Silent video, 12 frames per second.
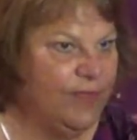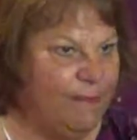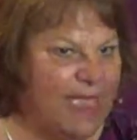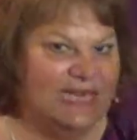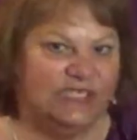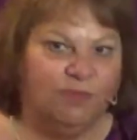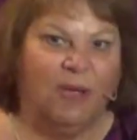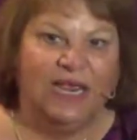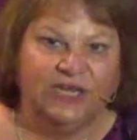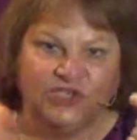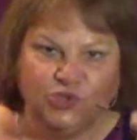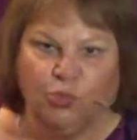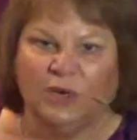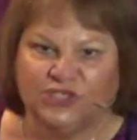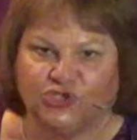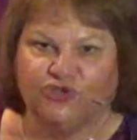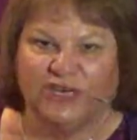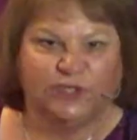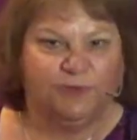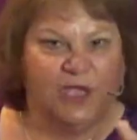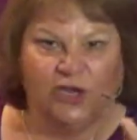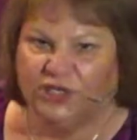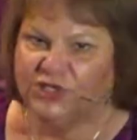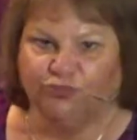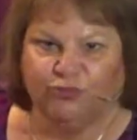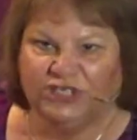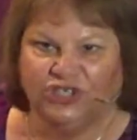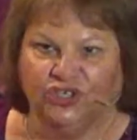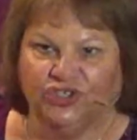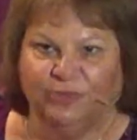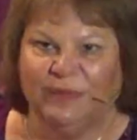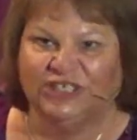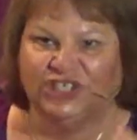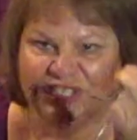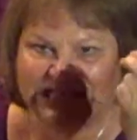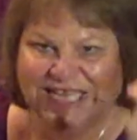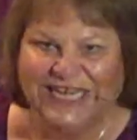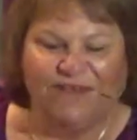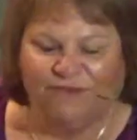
Man's mind, once stretched beyond its original dimensions, can